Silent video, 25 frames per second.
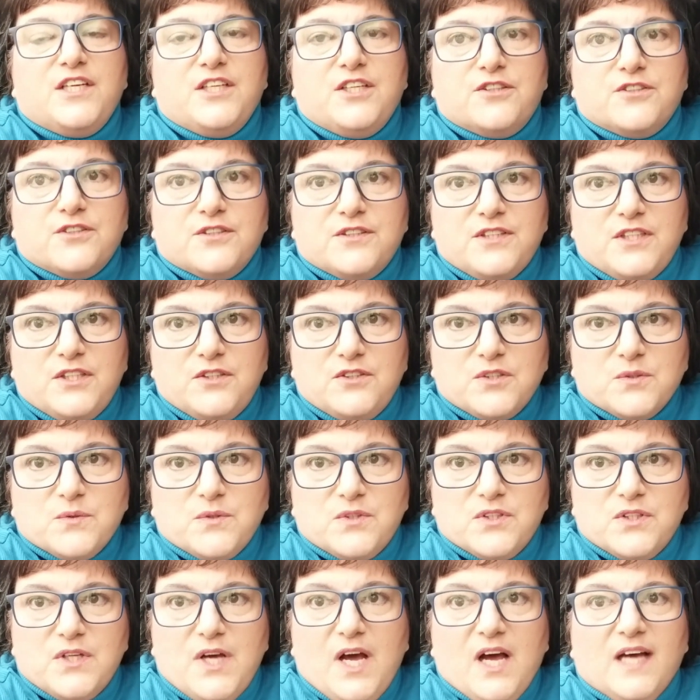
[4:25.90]
your
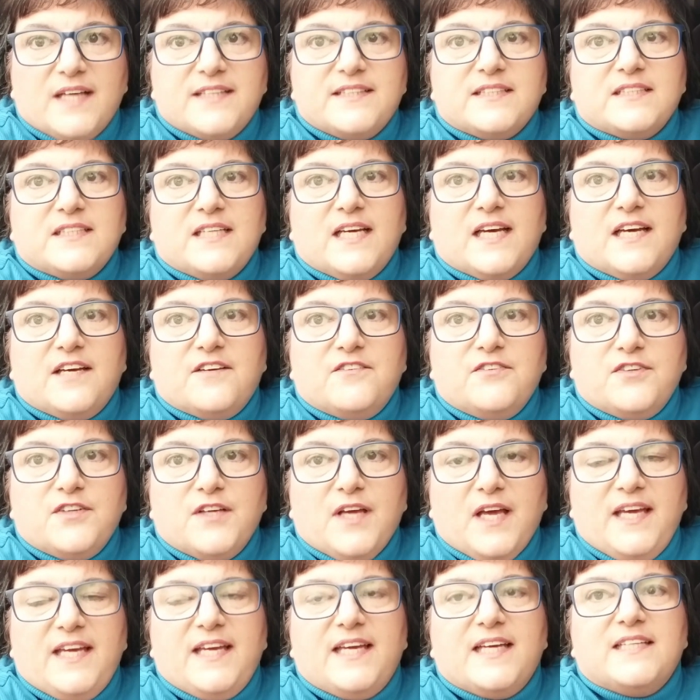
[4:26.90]
usual hot stuff,
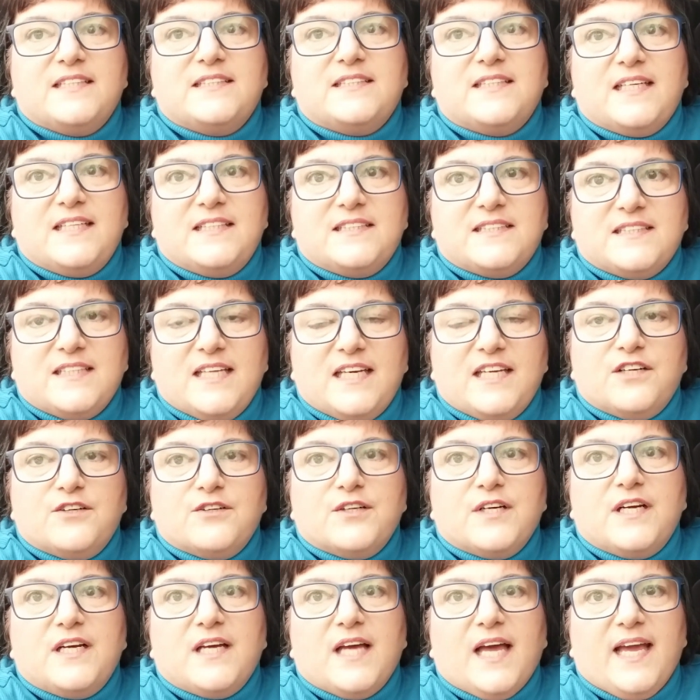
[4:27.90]
eggs,
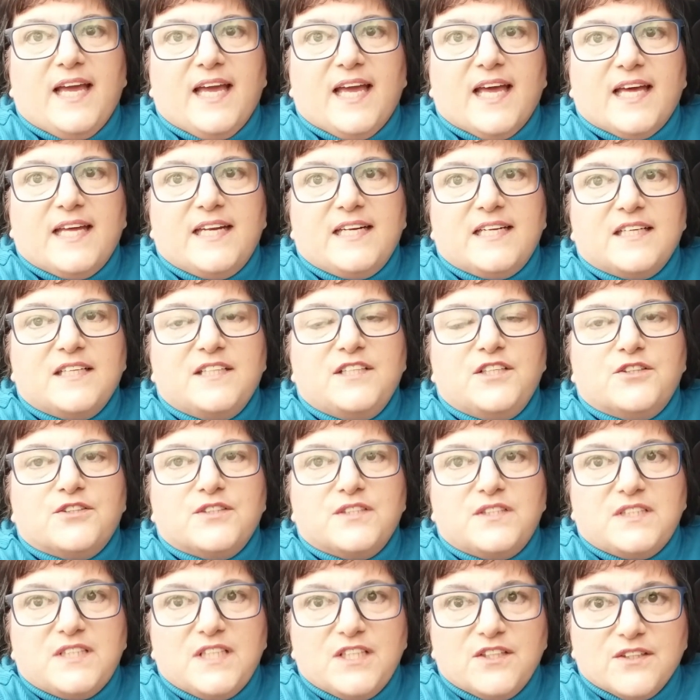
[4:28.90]
etc., and
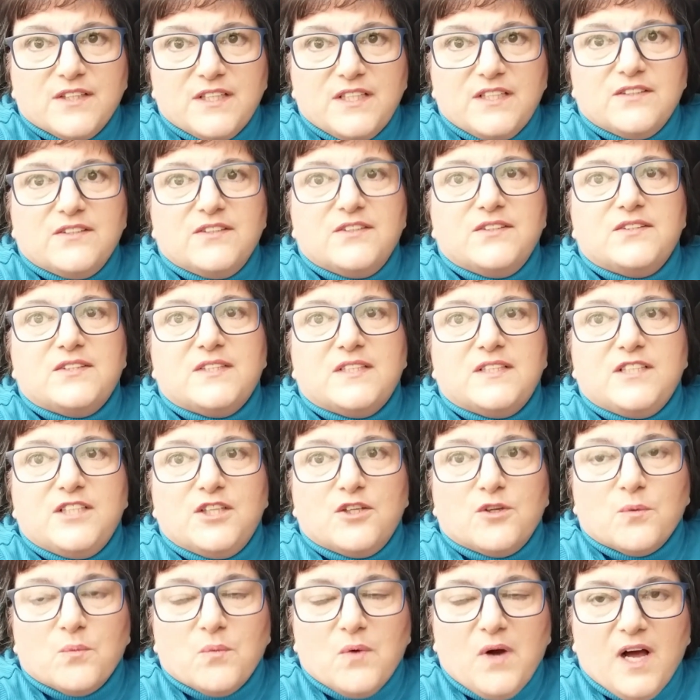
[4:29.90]
your cereals
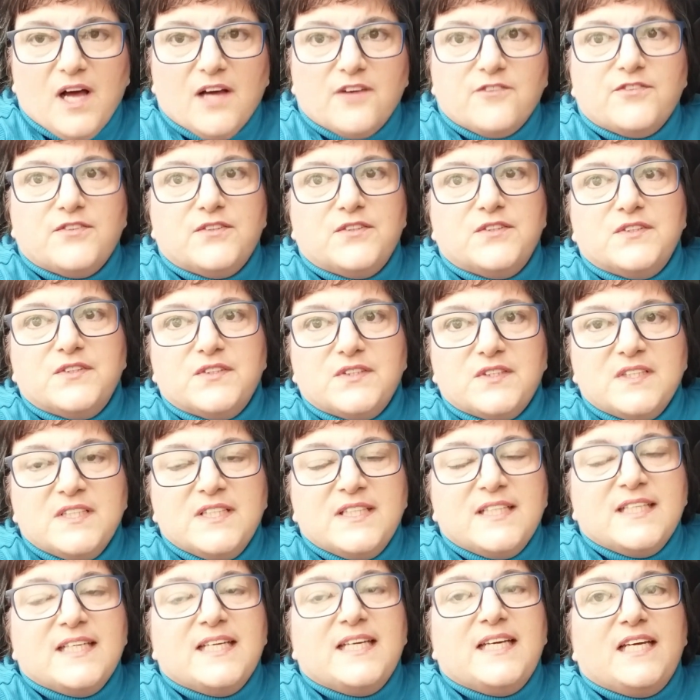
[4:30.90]
and your waffles,
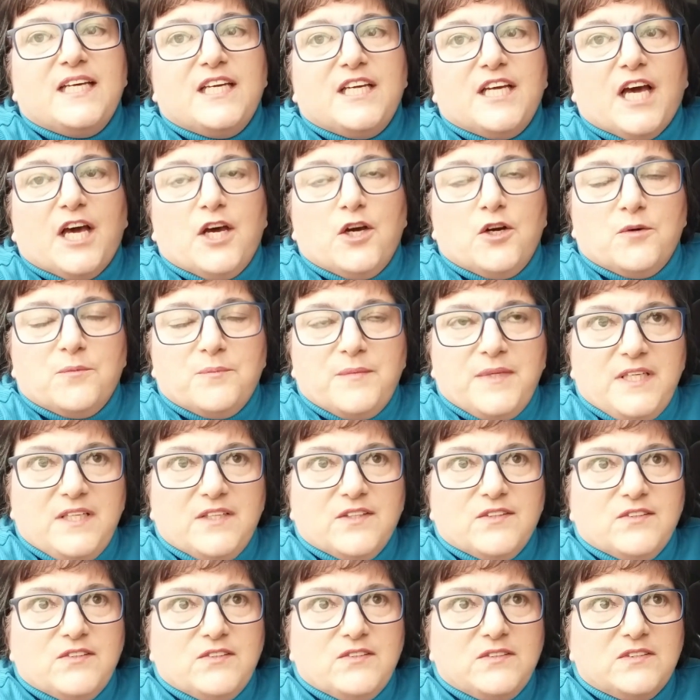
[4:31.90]

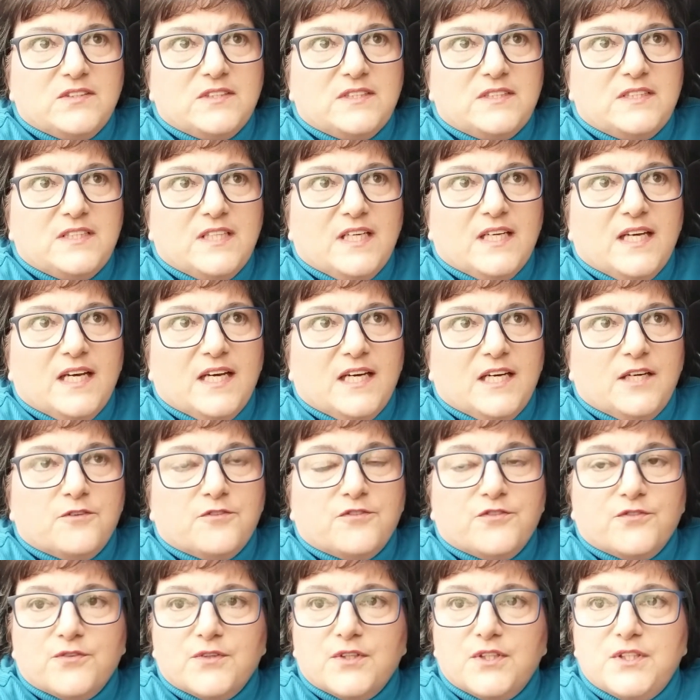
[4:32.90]
oatmeals, uh,
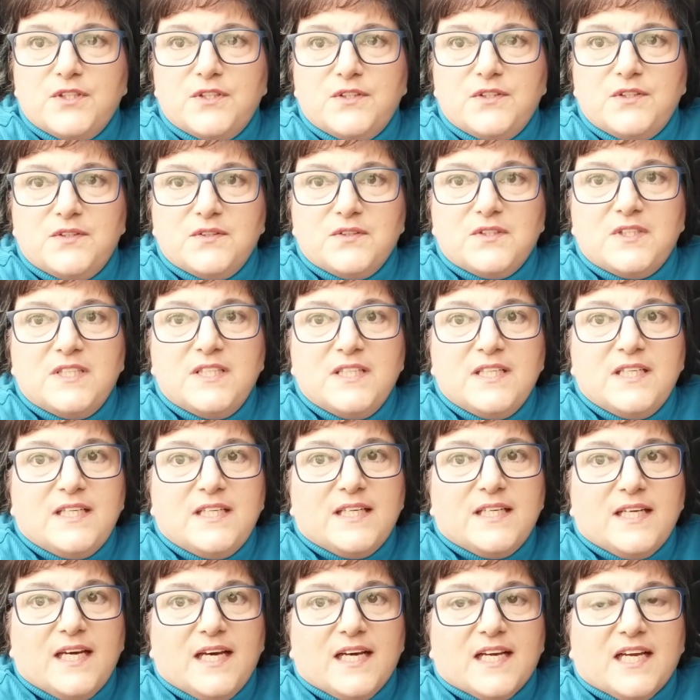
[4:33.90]
fruit,
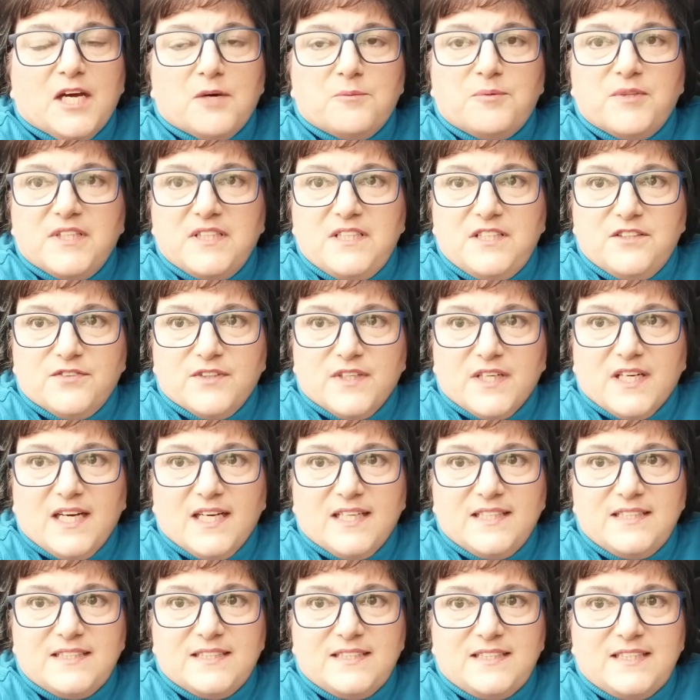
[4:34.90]
a couple of different
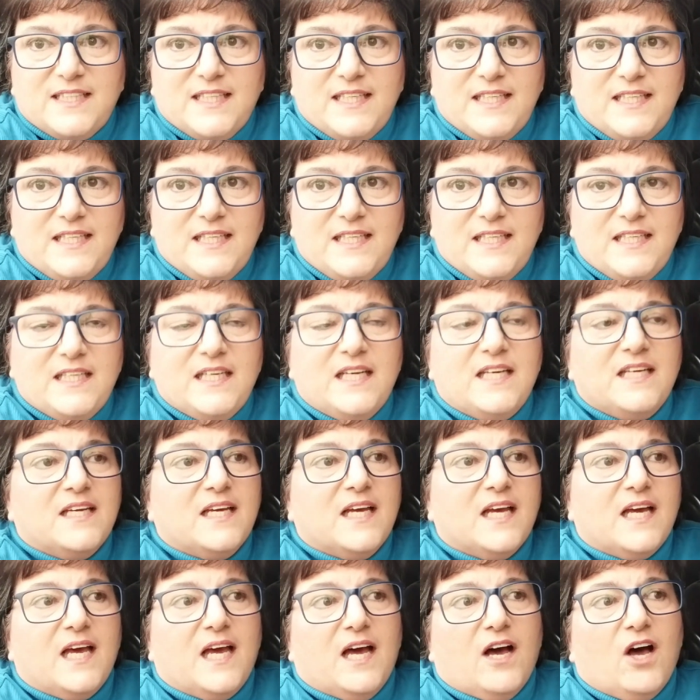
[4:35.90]
kinds of tea,
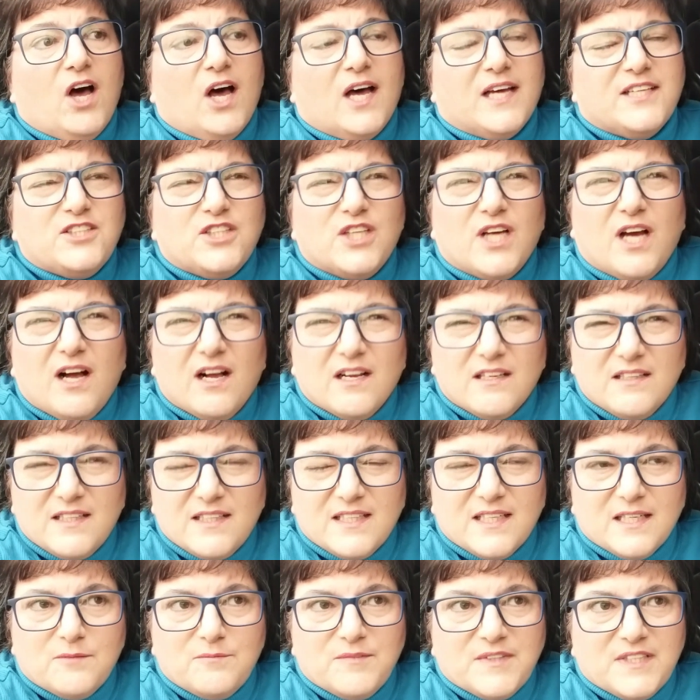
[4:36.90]
a hot
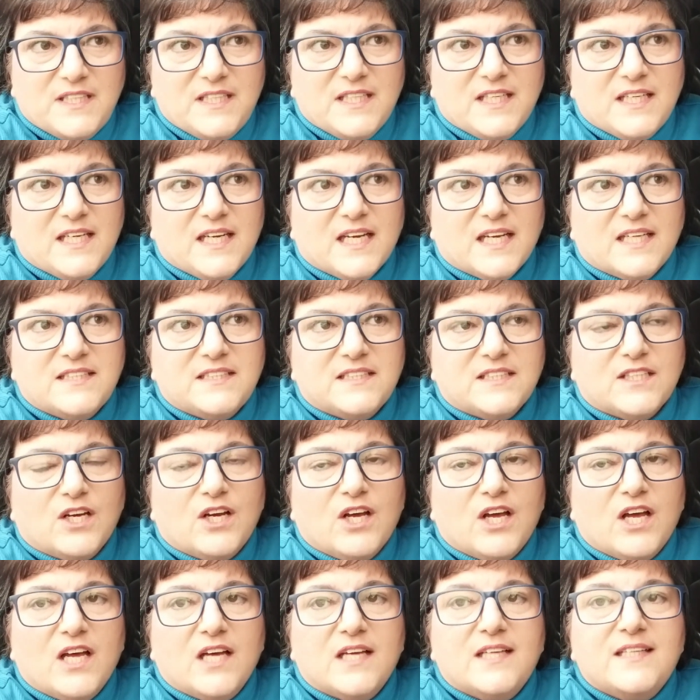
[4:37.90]
chocolate I'm thinking I
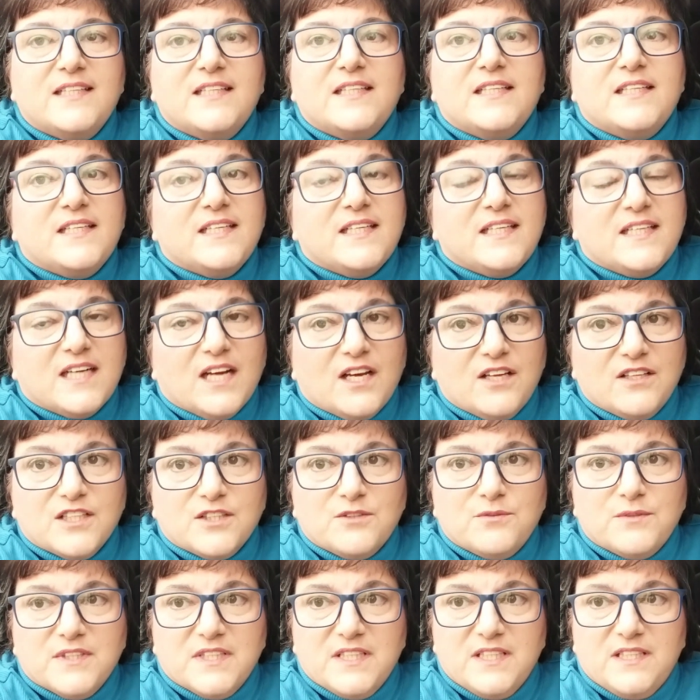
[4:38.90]
saw. It all
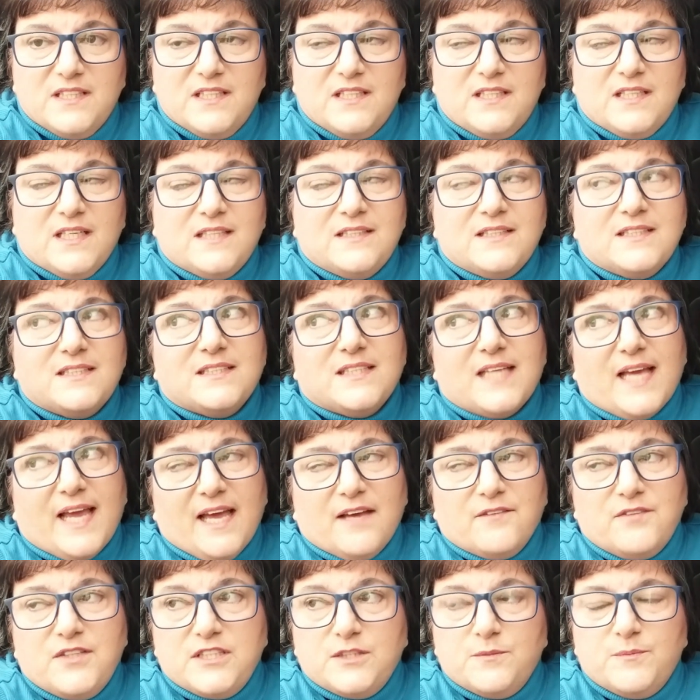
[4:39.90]
looked really good, and the
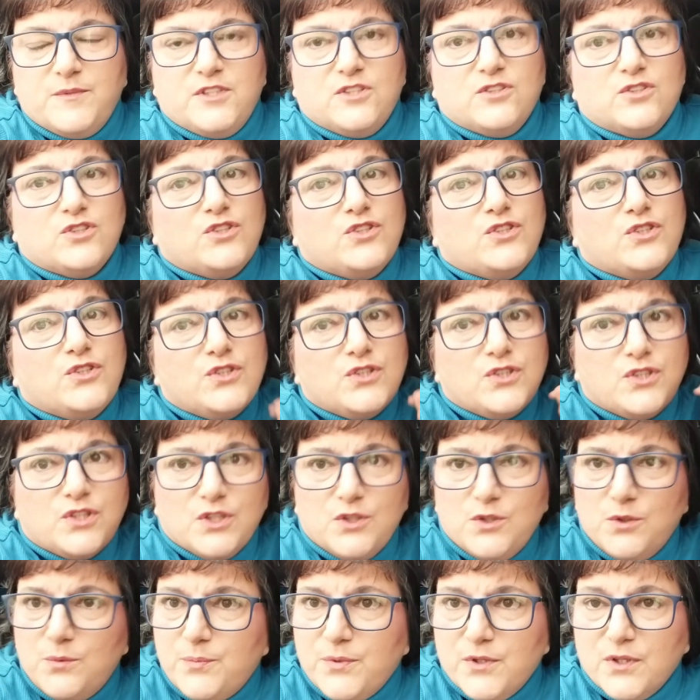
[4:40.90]
staff has been
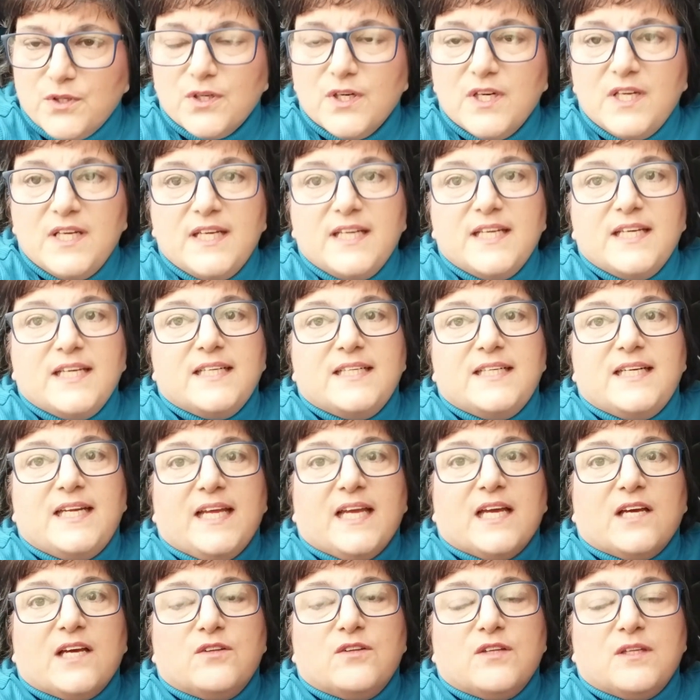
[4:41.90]
super.
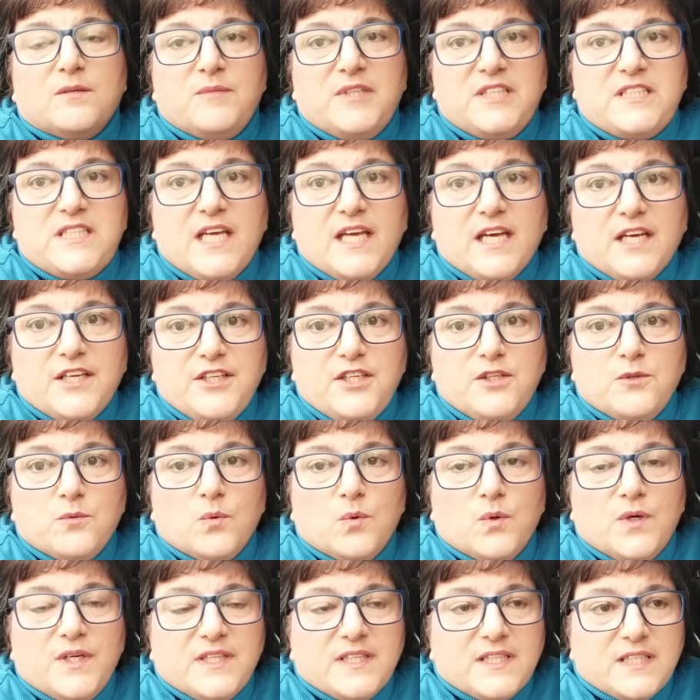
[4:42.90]
Now, let me tell you
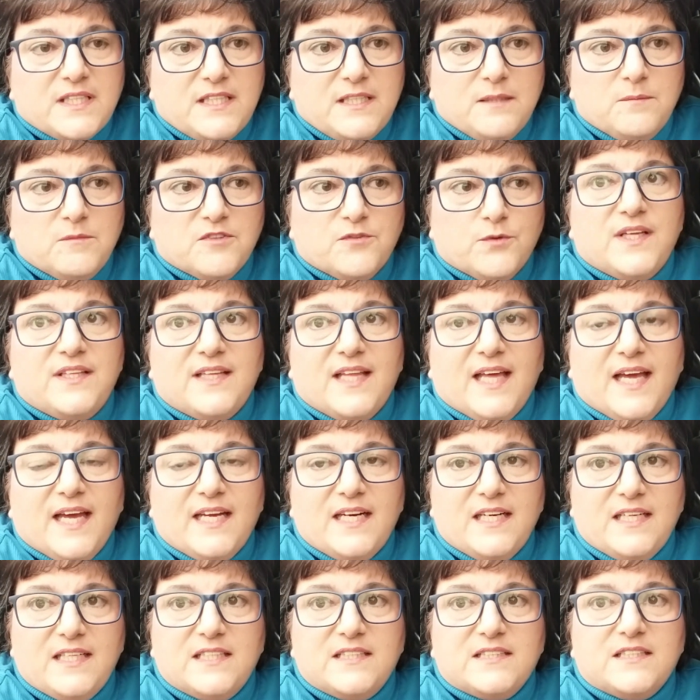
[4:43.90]
one thing, and
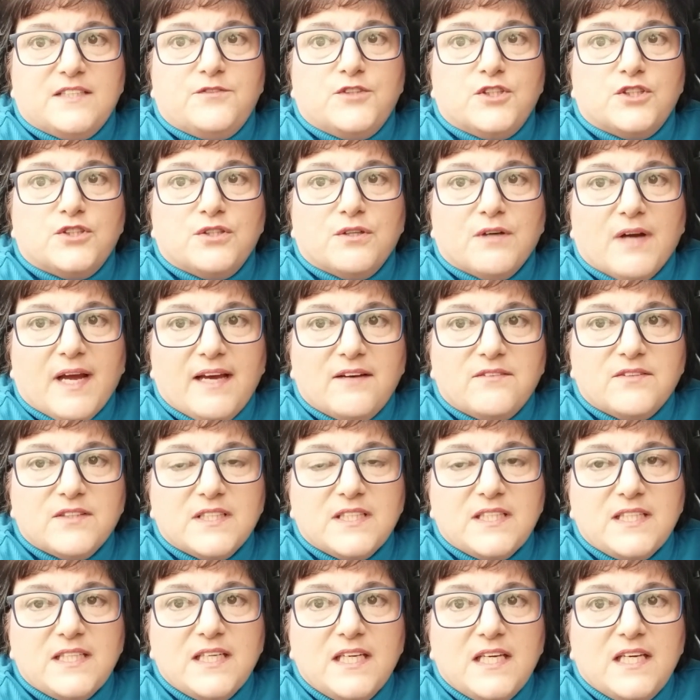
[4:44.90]
that is if you're
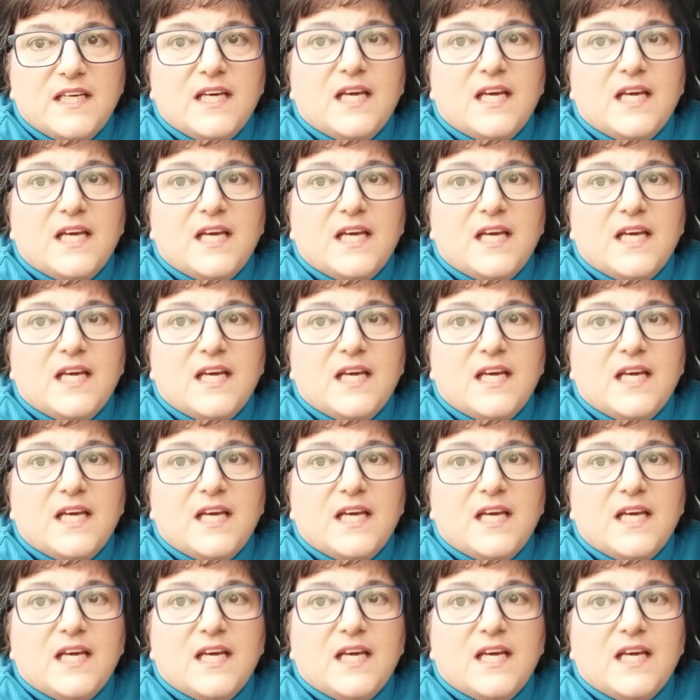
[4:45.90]
traveling,